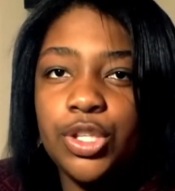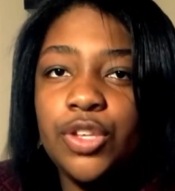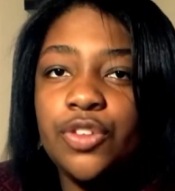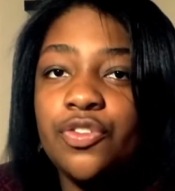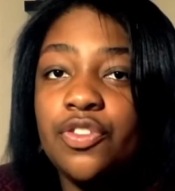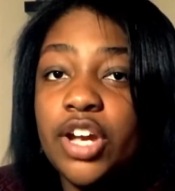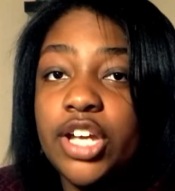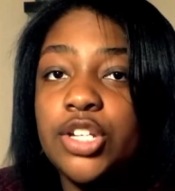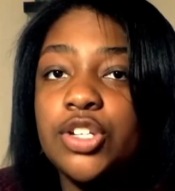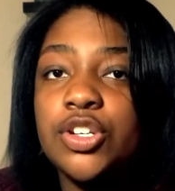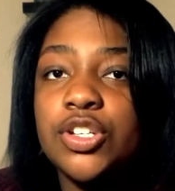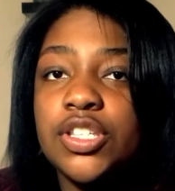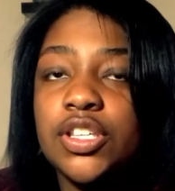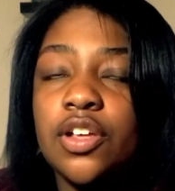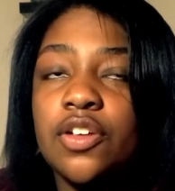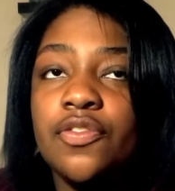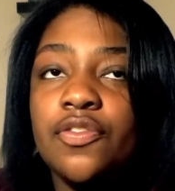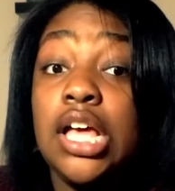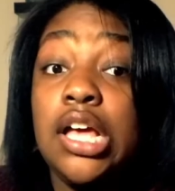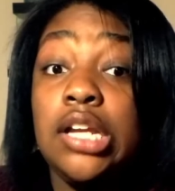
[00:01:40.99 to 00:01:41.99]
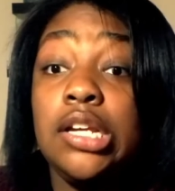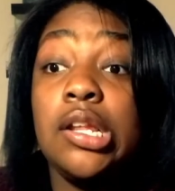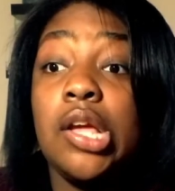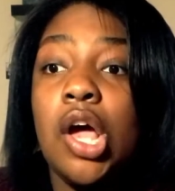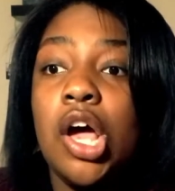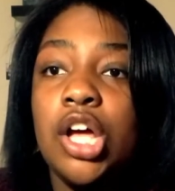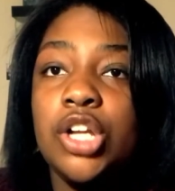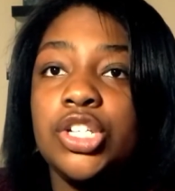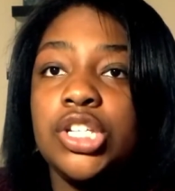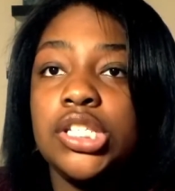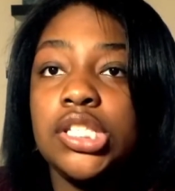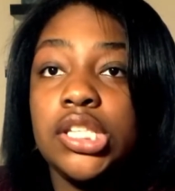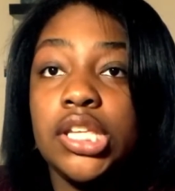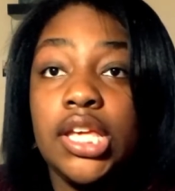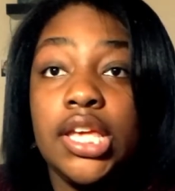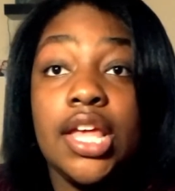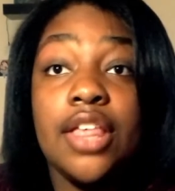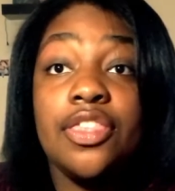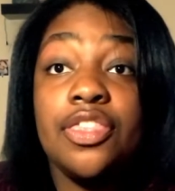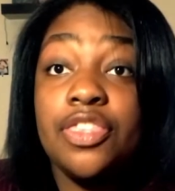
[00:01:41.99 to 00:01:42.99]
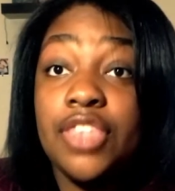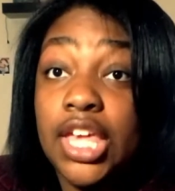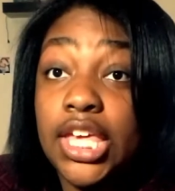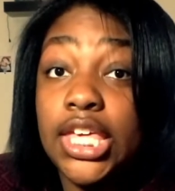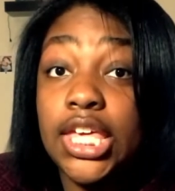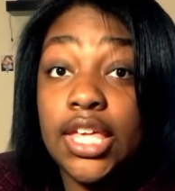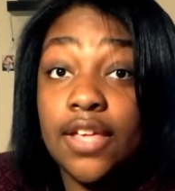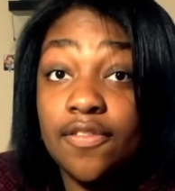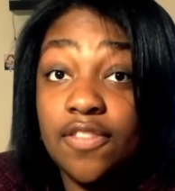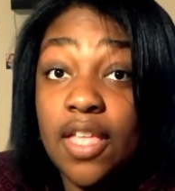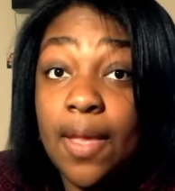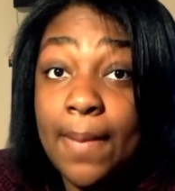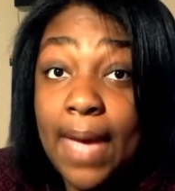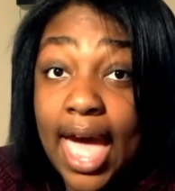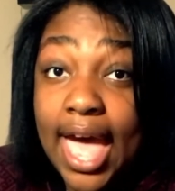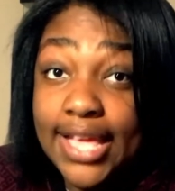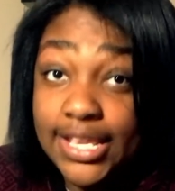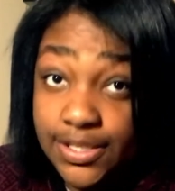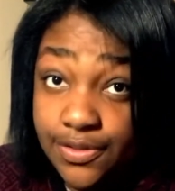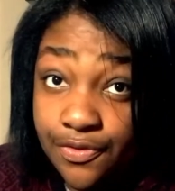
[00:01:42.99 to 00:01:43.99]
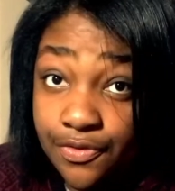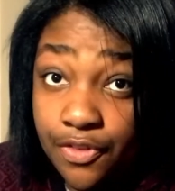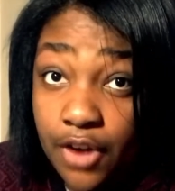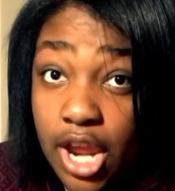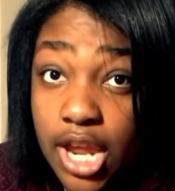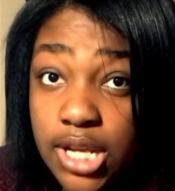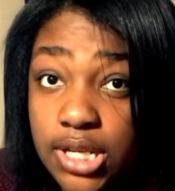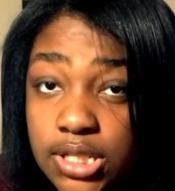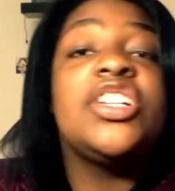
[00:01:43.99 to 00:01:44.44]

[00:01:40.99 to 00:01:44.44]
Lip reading: you find yourself unconsciously thinking of them as friends.